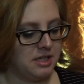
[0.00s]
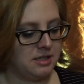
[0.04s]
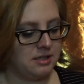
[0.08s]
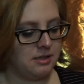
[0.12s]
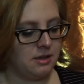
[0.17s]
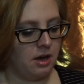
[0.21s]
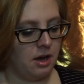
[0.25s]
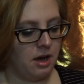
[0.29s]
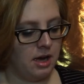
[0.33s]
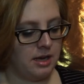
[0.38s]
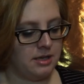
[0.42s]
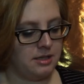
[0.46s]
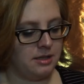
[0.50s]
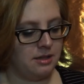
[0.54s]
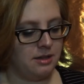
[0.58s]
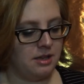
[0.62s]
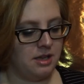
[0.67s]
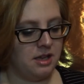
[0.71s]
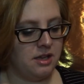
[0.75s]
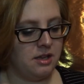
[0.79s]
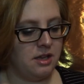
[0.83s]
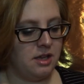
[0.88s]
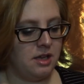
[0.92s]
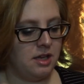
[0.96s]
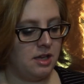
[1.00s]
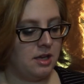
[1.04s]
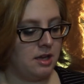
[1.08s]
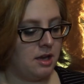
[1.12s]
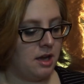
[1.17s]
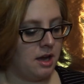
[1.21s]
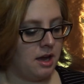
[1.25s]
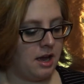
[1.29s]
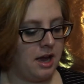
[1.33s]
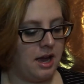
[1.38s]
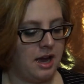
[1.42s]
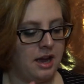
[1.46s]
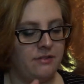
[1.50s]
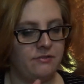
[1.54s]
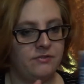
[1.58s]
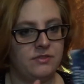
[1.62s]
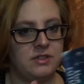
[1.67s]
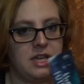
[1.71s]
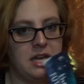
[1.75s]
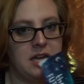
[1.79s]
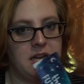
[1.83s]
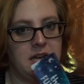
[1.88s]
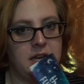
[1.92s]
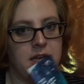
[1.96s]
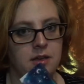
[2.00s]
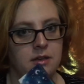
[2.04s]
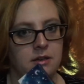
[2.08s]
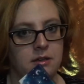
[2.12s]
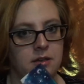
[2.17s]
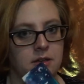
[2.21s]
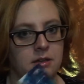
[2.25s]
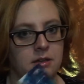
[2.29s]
It's got the hefty